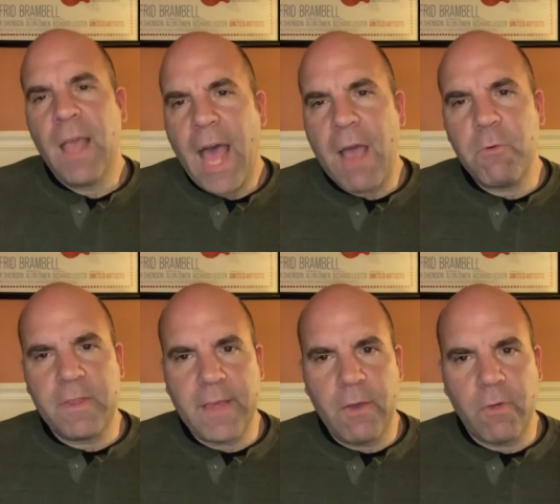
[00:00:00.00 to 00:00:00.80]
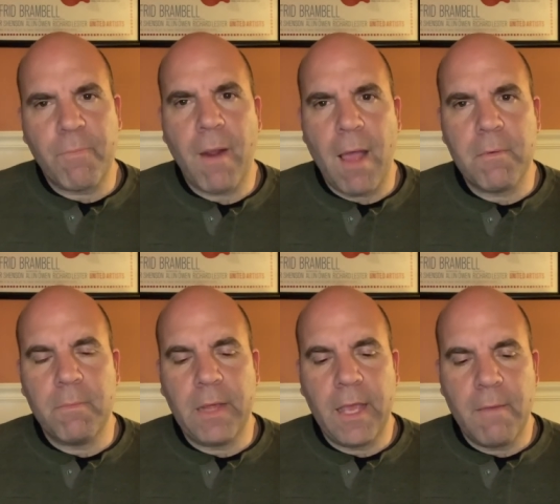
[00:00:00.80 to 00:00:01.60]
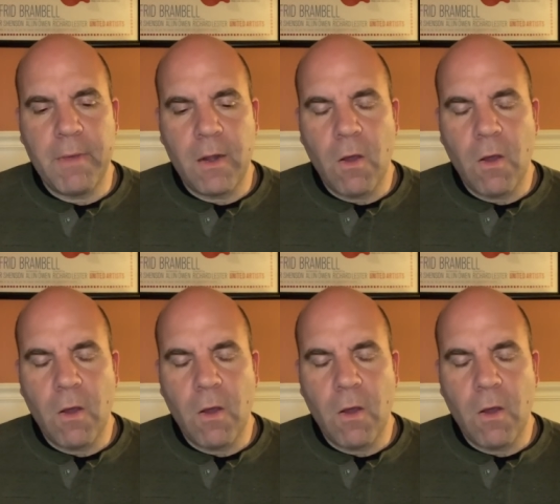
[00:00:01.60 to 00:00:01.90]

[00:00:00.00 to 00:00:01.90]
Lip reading: I would say it was probably a bit